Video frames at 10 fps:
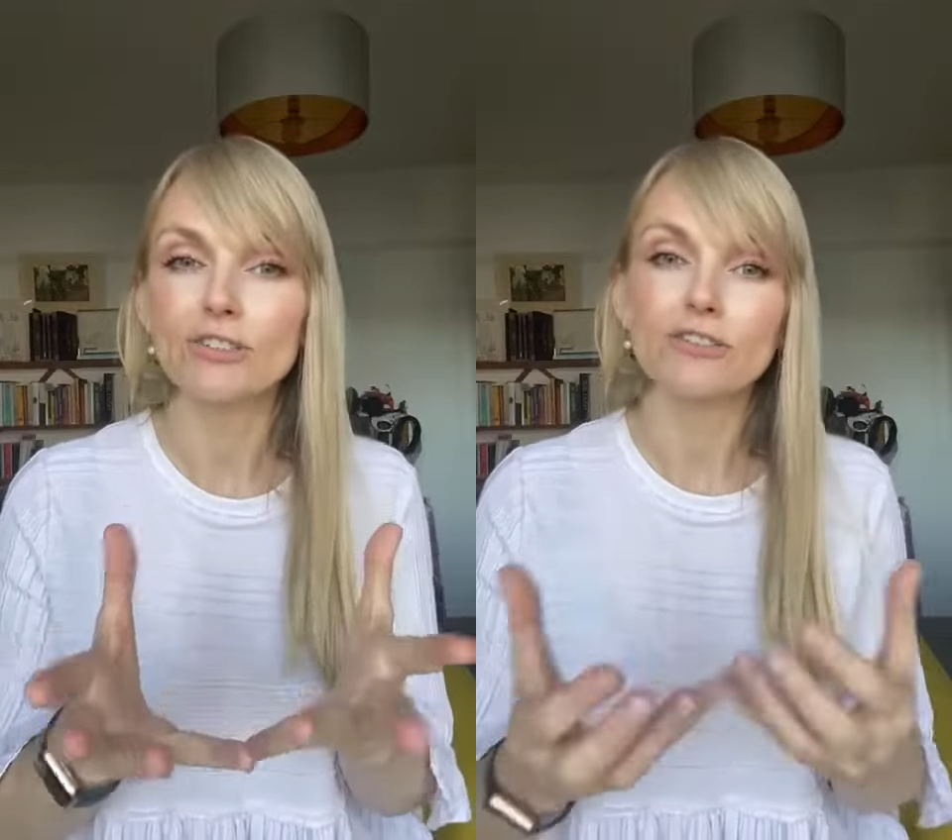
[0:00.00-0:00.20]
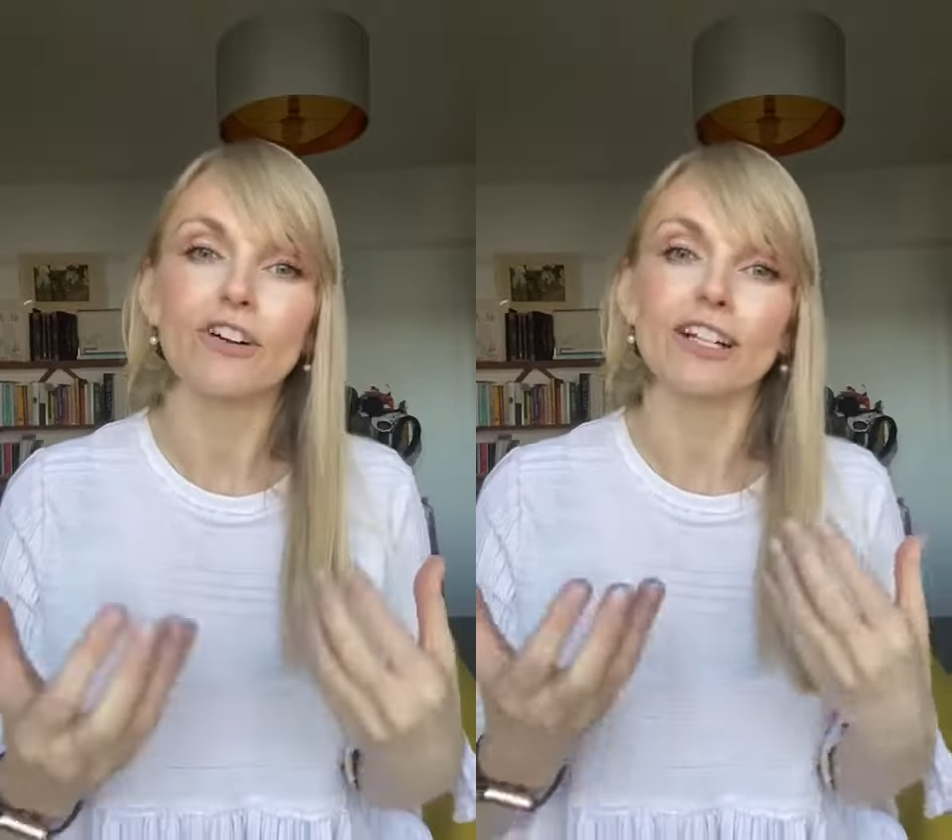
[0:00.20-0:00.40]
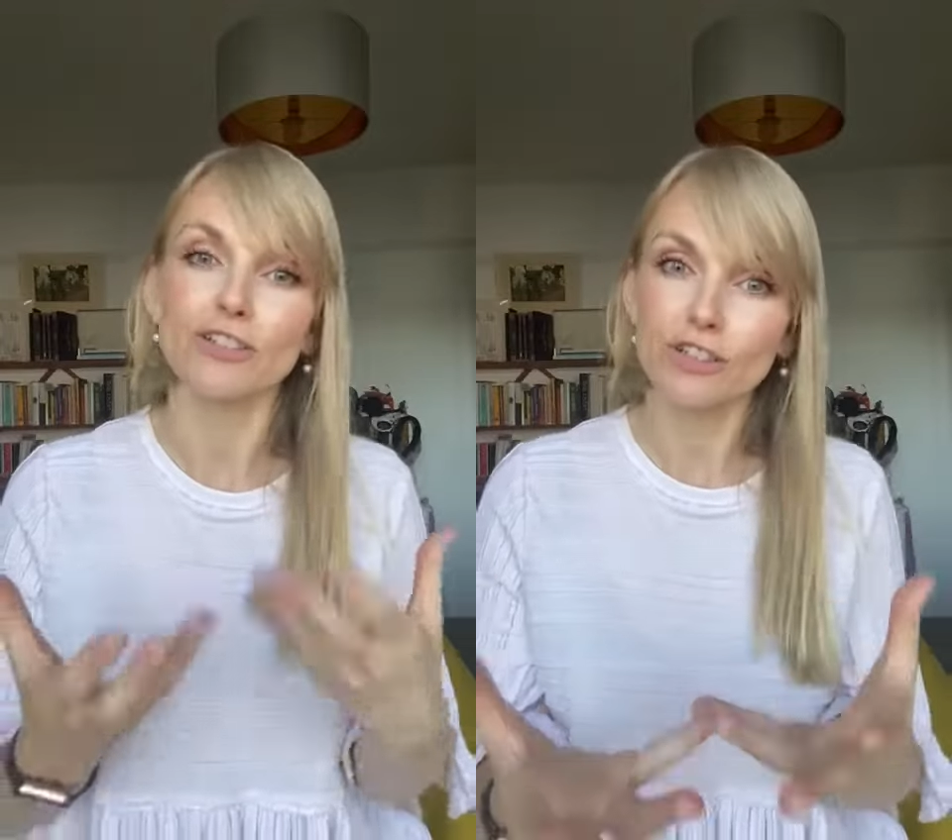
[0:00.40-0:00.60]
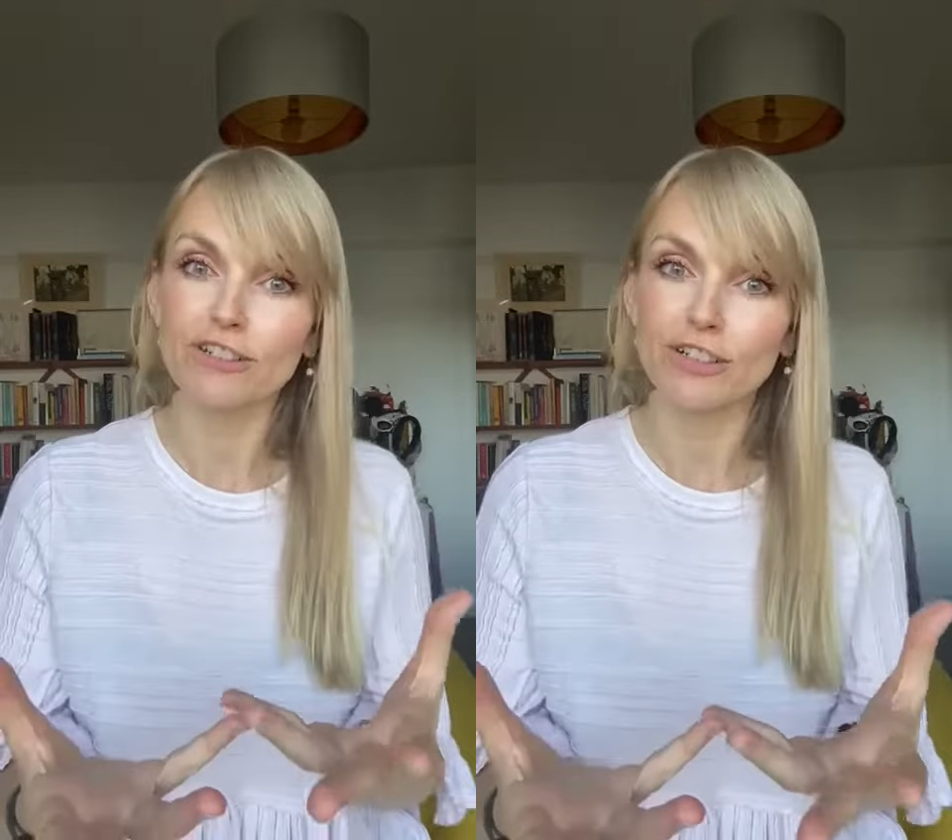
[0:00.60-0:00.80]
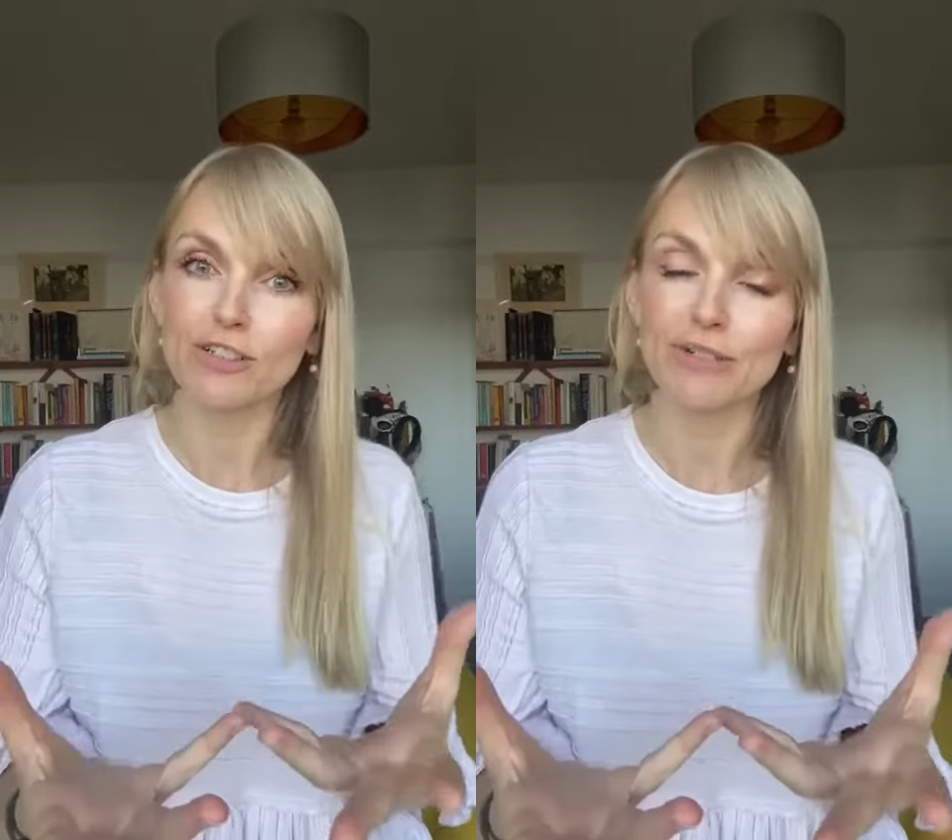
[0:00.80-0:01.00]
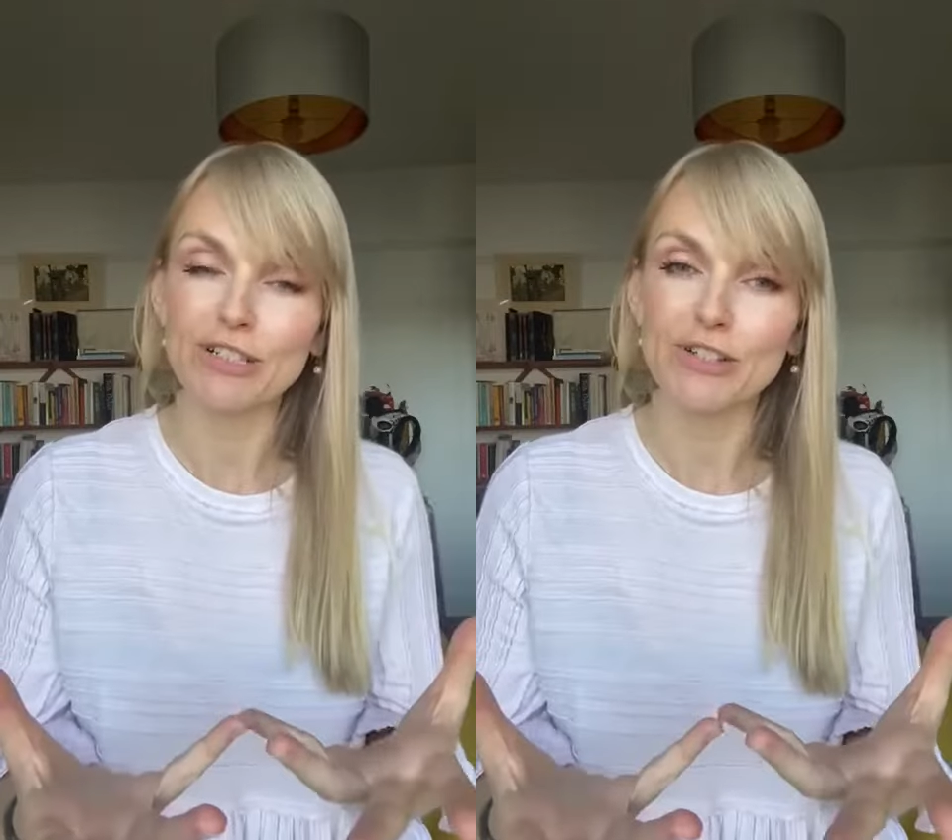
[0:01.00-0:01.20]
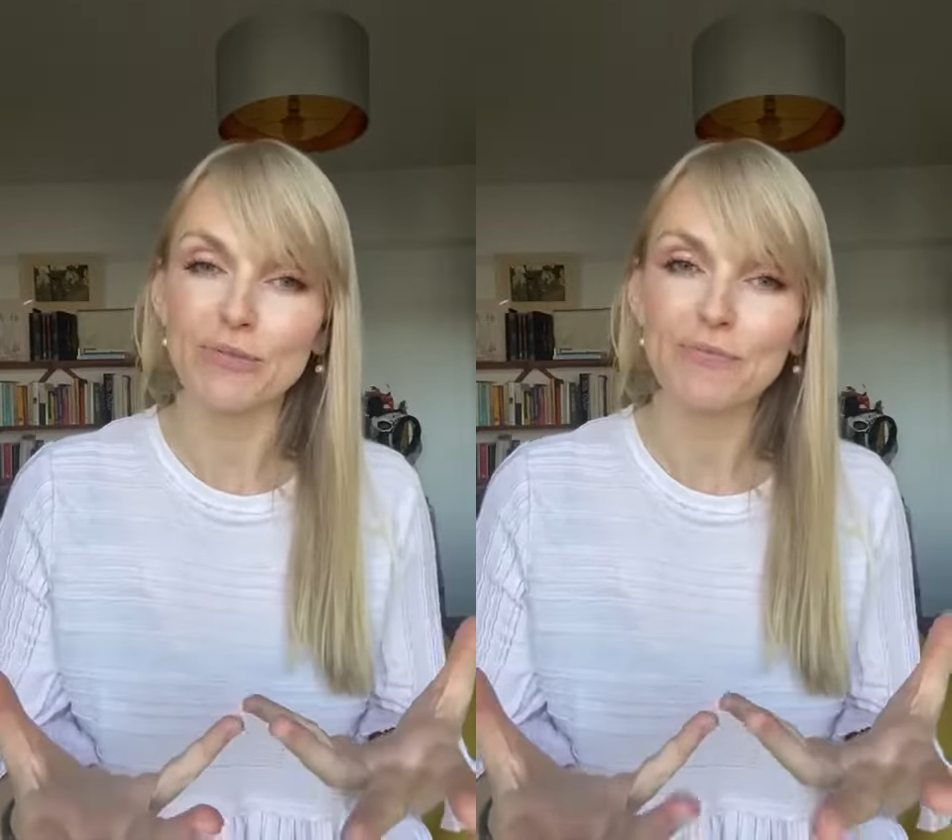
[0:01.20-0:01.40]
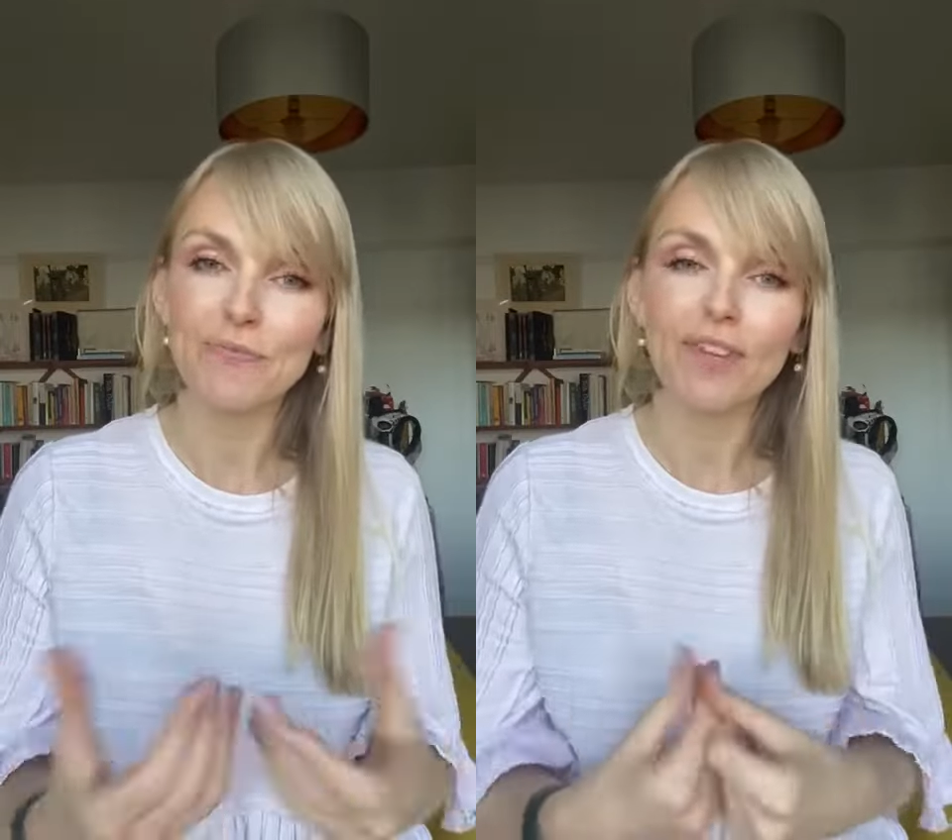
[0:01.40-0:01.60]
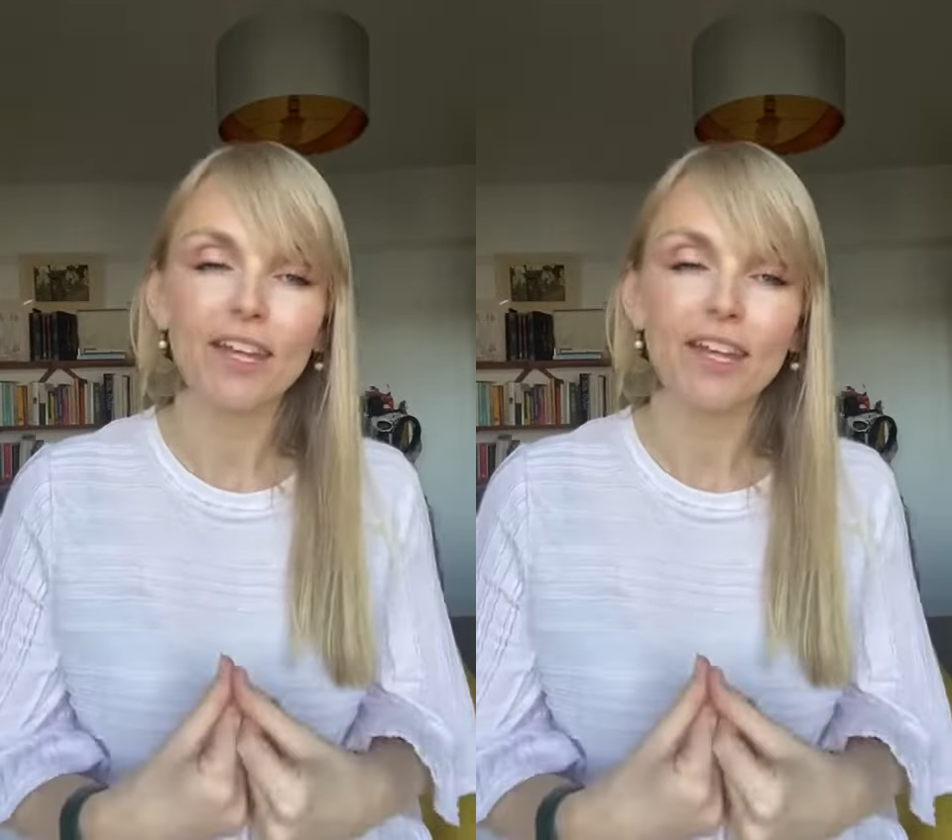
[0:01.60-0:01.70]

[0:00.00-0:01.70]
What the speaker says: to find your intuition